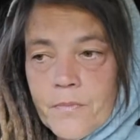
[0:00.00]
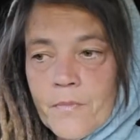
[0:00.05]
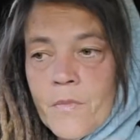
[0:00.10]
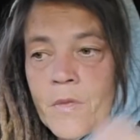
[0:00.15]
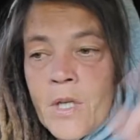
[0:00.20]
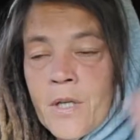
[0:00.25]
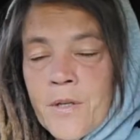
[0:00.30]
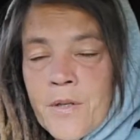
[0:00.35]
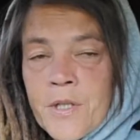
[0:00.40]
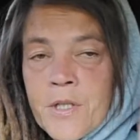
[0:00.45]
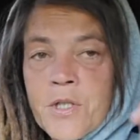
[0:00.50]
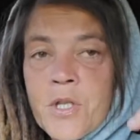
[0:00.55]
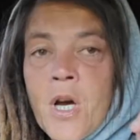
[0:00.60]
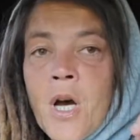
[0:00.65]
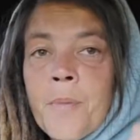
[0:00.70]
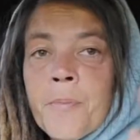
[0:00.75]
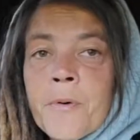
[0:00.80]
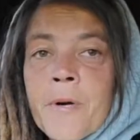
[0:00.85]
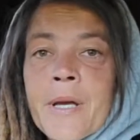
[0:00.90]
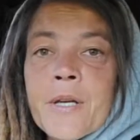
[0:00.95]
in the
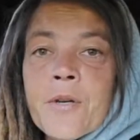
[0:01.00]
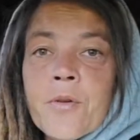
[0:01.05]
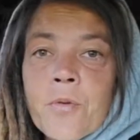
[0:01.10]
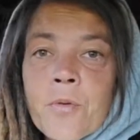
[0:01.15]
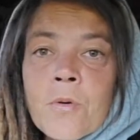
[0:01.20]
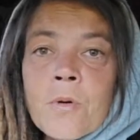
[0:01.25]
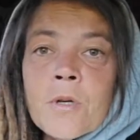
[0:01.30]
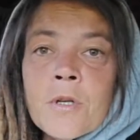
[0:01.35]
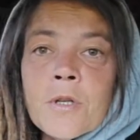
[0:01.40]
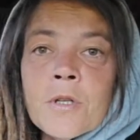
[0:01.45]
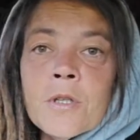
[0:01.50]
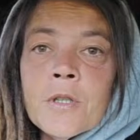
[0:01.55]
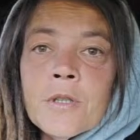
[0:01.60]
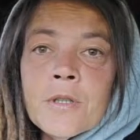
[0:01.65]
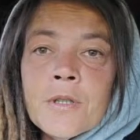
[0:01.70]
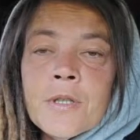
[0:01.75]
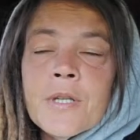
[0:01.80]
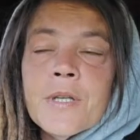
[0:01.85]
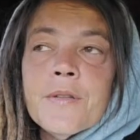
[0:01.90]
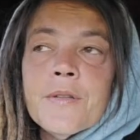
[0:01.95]
top right corner,
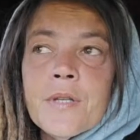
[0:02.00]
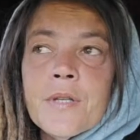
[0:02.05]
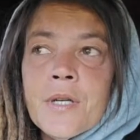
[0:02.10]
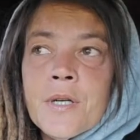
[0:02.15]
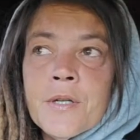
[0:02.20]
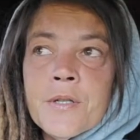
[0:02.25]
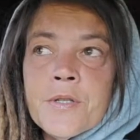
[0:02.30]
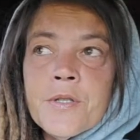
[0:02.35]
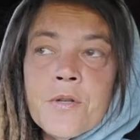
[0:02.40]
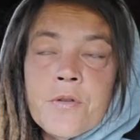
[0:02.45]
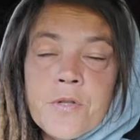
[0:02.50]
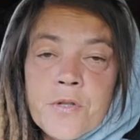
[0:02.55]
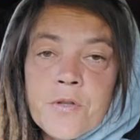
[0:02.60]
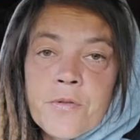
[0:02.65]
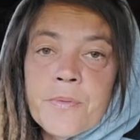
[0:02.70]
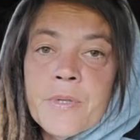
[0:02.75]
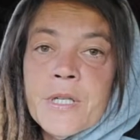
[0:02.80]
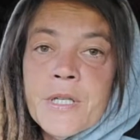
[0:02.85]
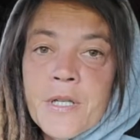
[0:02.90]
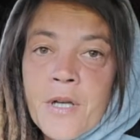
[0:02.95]
there's those
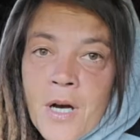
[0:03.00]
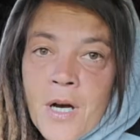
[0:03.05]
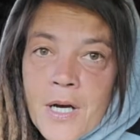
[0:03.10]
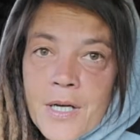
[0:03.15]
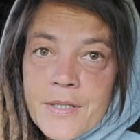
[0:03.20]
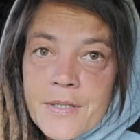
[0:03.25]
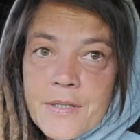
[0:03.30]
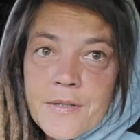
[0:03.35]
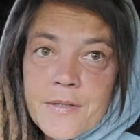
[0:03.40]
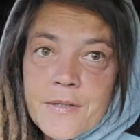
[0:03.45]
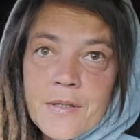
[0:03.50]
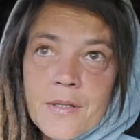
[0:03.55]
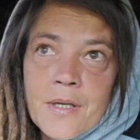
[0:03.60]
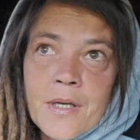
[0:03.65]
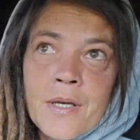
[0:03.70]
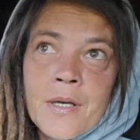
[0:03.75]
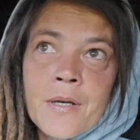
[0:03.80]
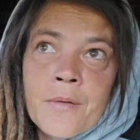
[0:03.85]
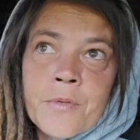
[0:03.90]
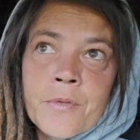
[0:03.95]
three dots.
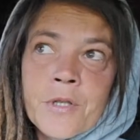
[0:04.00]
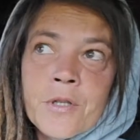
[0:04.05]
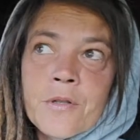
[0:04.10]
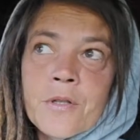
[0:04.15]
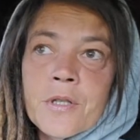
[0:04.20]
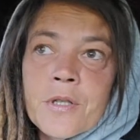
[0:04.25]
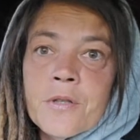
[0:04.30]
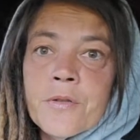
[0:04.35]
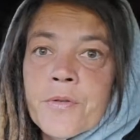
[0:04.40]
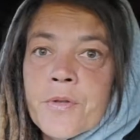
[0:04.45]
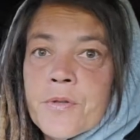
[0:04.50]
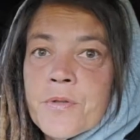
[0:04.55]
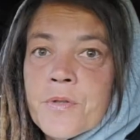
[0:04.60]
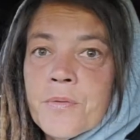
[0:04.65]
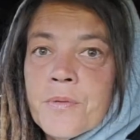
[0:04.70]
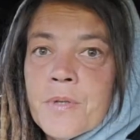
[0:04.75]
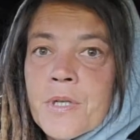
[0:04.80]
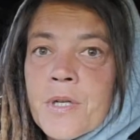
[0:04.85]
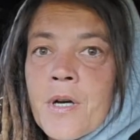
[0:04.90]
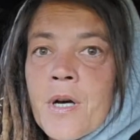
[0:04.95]
And when you click on those
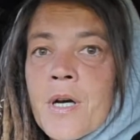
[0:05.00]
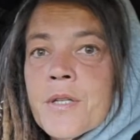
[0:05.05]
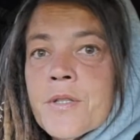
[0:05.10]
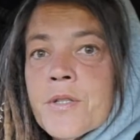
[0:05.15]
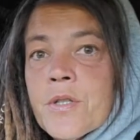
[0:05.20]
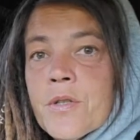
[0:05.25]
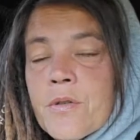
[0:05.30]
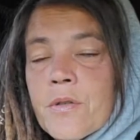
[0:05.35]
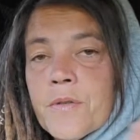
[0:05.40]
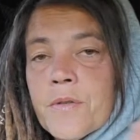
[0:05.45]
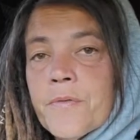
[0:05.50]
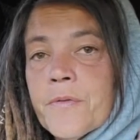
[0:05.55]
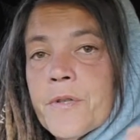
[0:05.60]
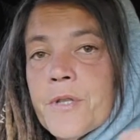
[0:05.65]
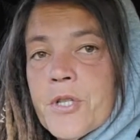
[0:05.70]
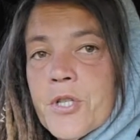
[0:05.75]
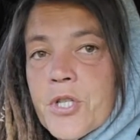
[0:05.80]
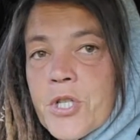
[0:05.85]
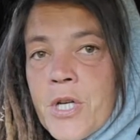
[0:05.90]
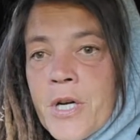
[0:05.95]
three dots, you look for the
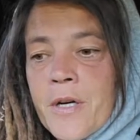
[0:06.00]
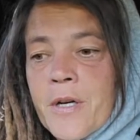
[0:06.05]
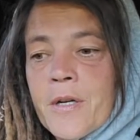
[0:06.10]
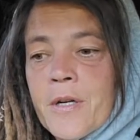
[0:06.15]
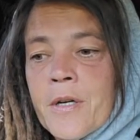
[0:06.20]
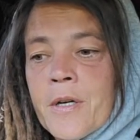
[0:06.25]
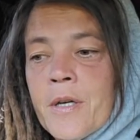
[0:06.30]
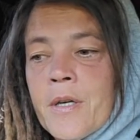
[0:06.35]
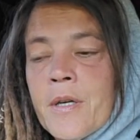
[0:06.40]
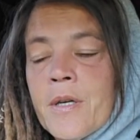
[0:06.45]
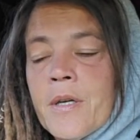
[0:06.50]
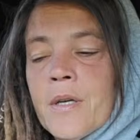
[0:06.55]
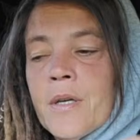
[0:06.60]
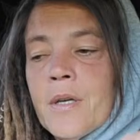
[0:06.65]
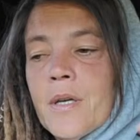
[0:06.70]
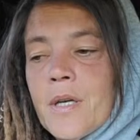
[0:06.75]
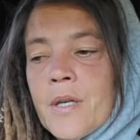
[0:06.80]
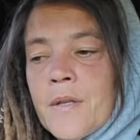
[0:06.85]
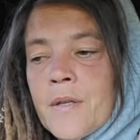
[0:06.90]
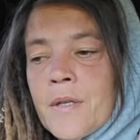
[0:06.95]
share.
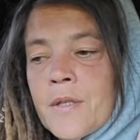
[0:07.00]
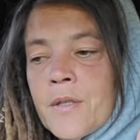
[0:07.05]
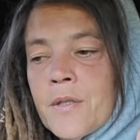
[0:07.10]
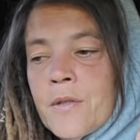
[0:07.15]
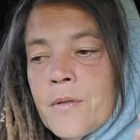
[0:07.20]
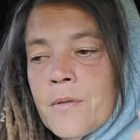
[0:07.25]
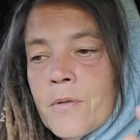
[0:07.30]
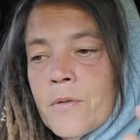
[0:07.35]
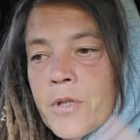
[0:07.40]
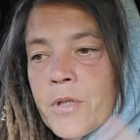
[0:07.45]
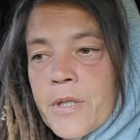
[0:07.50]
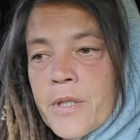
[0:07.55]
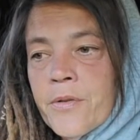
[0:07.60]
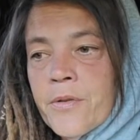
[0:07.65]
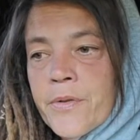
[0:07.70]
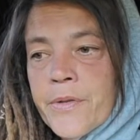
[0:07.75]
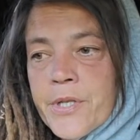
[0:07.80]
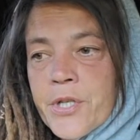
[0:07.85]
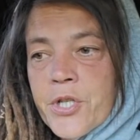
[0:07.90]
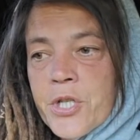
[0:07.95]
And then you click
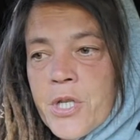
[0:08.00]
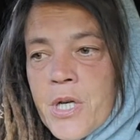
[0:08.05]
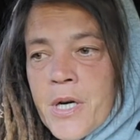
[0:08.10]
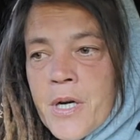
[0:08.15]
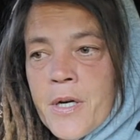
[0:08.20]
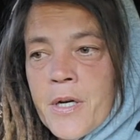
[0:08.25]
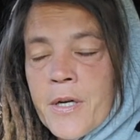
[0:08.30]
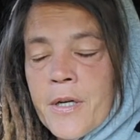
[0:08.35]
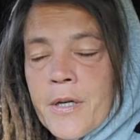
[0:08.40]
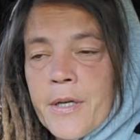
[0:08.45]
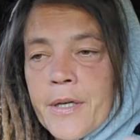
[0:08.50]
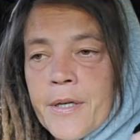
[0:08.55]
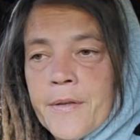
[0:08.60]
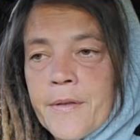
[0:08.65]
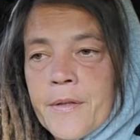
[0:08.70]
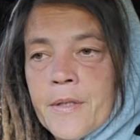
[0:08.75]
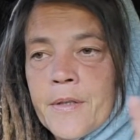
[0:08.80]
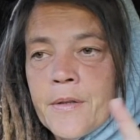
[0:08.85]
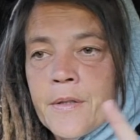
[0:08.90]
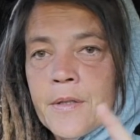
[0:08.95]
on the share,
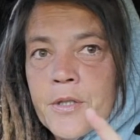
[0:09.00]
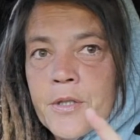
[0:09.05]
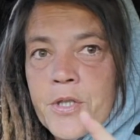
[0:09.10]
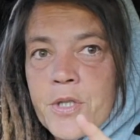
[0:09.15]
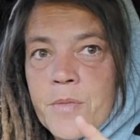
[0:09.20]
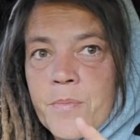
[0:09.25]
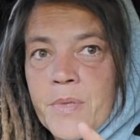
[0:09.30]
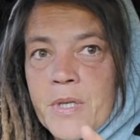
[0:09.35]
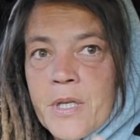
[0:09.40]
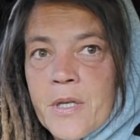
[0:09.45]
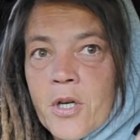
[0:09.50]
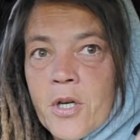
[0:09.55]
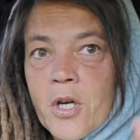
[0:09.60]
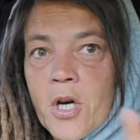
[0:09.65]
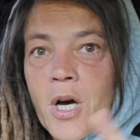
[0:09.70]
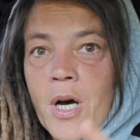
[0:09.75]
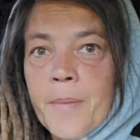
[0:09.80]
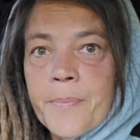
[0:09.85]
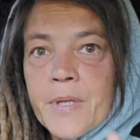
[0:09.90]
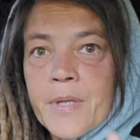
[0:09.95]
and then there should be a
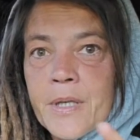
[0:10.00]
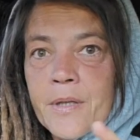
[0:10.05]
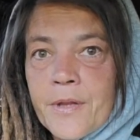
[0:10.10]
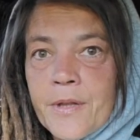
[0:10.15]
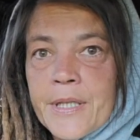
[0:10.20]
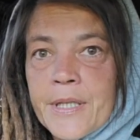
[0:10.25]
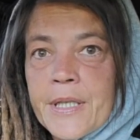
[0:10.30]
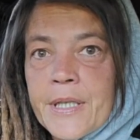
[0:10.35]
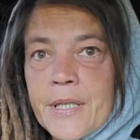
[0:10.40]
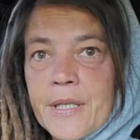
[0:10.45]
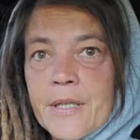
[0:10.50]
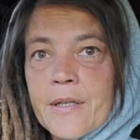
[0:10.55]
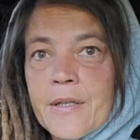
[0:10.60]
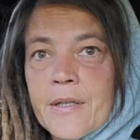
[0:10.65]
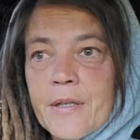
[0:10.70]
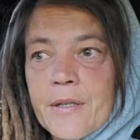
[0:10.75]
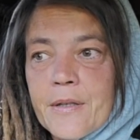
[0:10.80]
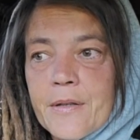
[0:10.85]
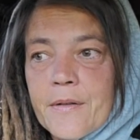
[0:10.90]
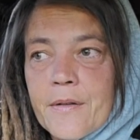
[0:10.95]
copy link
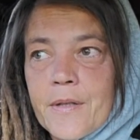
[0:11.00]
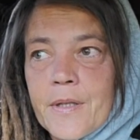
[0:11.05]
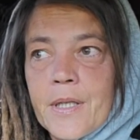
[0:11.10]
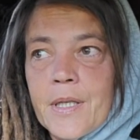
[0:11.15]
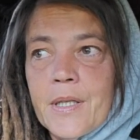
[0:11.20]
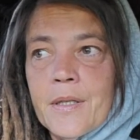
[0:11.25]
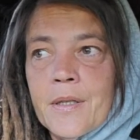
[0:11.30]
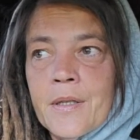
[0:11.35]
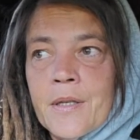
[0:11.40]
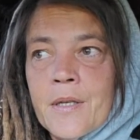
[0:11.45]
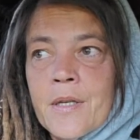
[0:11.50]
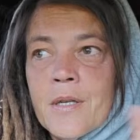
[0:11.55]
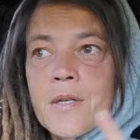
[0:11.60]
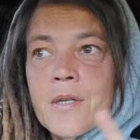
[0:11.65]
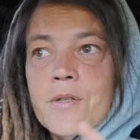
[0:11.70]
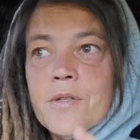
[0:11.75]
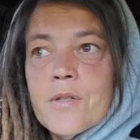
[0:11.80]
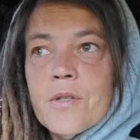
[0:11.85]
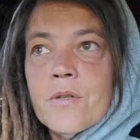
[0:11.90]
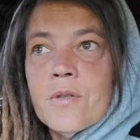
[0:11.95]
thing.
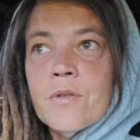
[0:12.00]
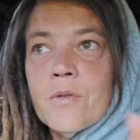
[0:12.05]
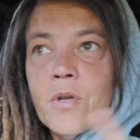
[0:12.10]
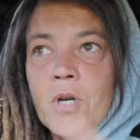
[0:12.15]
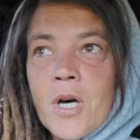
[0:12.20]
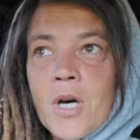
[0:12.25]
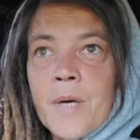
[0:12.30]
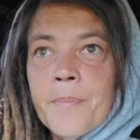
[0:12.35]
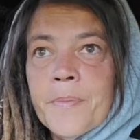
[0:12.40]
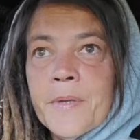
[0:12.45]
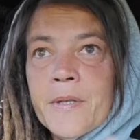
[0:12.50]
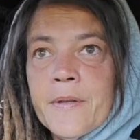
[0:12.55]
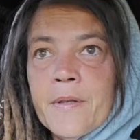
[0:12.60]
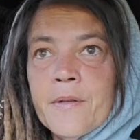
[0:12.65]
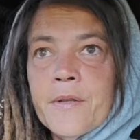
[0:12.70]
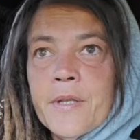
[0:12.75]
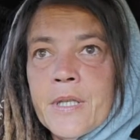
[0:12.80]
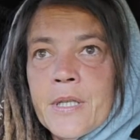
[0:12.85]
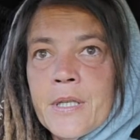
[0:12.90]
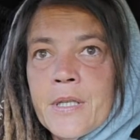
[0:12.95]
So you copy the
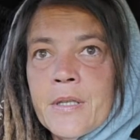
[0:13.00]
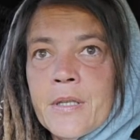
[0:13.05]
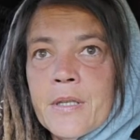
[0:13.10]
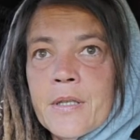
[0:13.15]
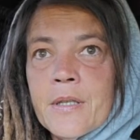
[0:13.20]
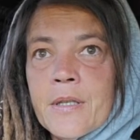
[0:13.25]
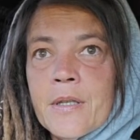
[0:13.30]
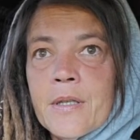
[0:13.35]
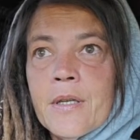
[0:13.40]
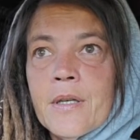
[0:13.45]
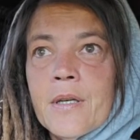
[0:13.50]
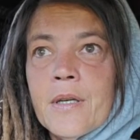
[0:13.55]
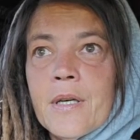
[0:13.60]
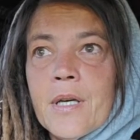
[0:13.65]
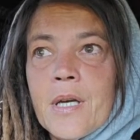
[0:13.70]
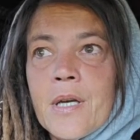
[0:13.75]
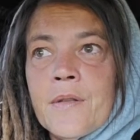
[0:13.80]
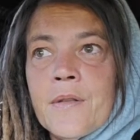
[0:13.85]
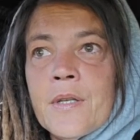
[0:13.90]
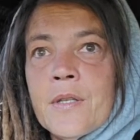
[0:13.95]
link,
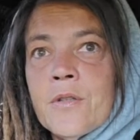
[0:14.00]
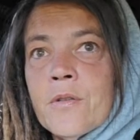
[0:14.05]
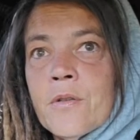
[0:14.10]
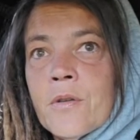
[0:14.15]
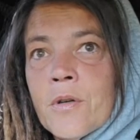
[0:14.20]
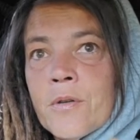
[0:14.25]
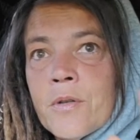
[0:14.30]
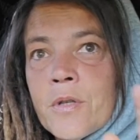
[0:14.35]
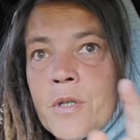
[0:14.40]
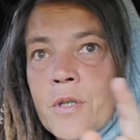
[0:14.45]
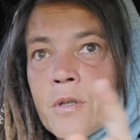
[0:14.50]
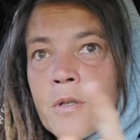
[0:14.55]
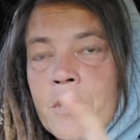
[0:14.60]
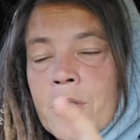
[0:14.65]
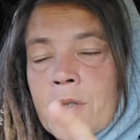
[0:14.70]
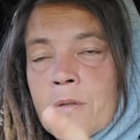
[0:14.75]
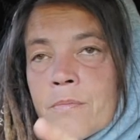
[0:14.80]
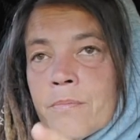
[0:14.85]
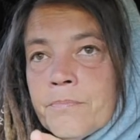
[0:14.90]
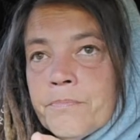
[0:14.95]
and then you go to
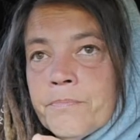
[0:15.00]
your